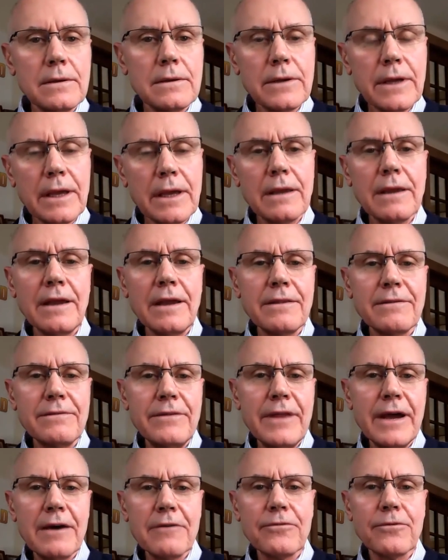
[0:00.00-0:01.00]
Okay,
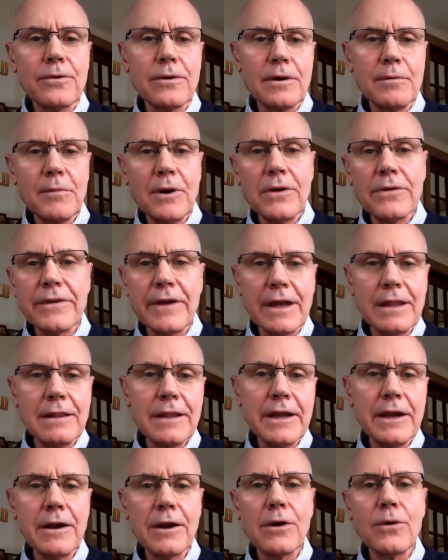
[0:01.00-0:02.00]
Kent, now for a
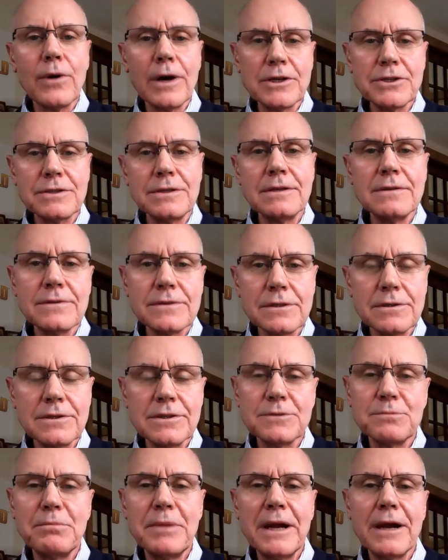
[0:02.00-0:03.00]
multi-layer question, so
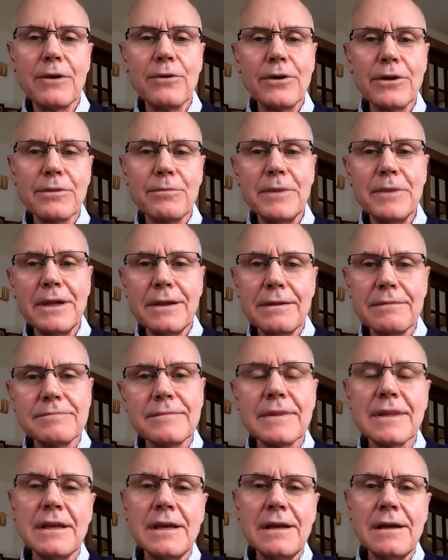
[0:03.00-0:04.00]
just bear with me.
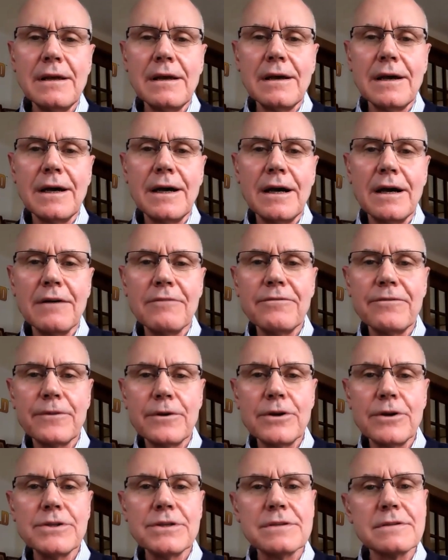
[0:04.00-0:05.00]

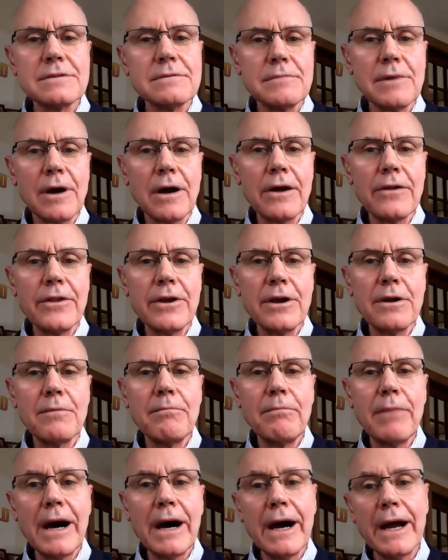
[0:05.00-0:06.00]
First, are there
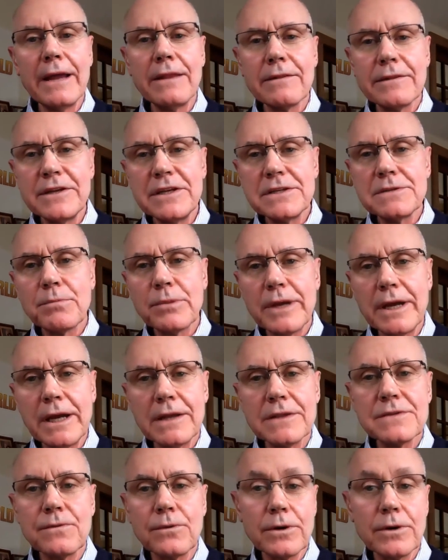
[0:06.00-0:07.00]
buy and lease
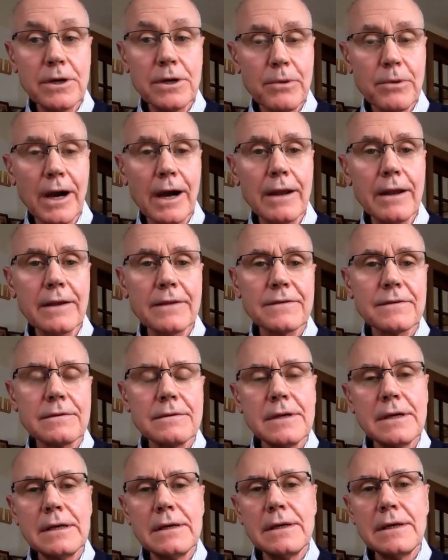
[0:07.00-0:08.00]
plans for your
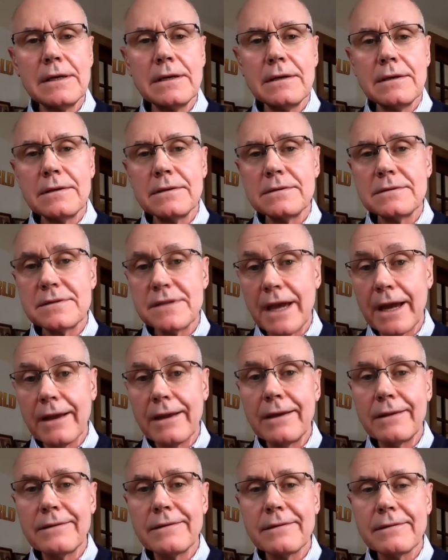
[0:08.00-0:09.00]
products?
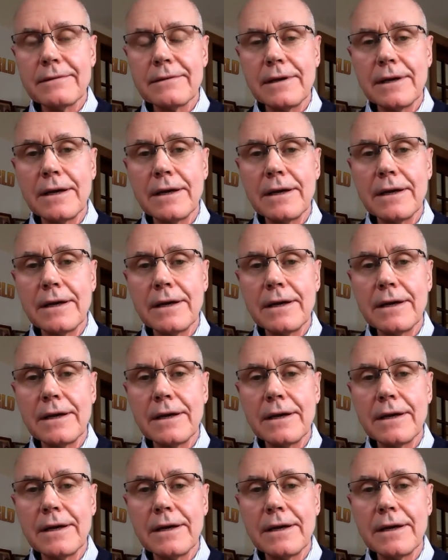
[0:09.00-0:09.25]
Second,